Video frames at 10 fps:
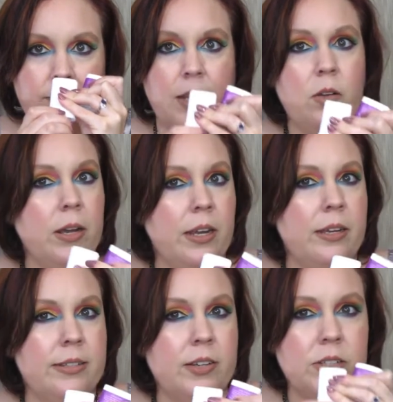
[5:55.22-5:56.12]
Okay,
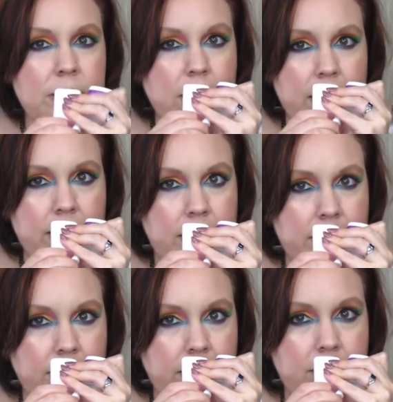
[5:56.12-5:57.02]
it's actually not,
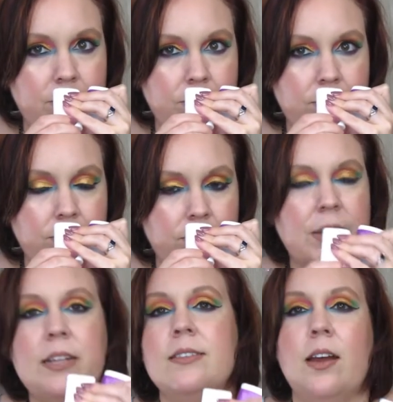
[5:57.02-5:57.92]

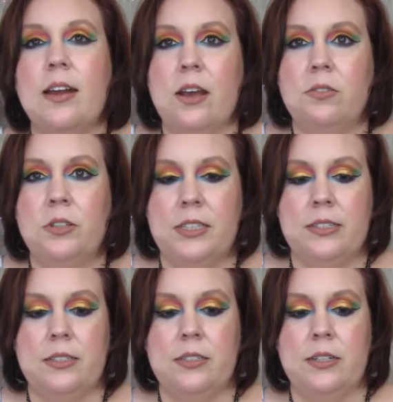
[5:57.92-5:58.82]
it's not heavily
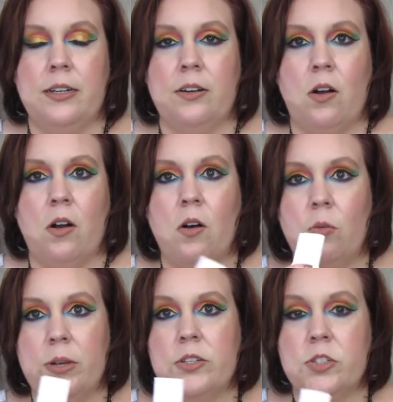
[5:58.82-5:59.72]
scented at all,
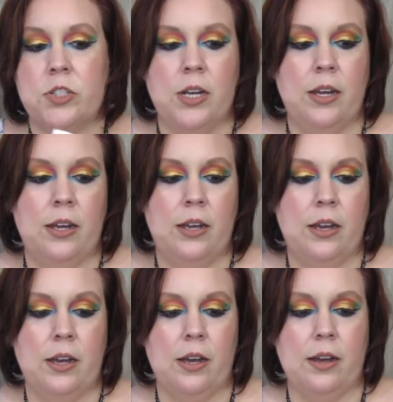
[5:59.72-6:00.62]
which
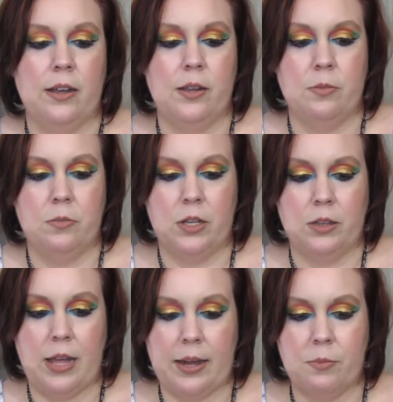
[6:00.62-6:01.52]
I am
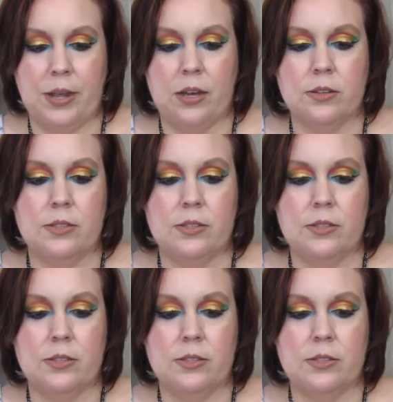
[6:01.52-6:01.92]
glad about.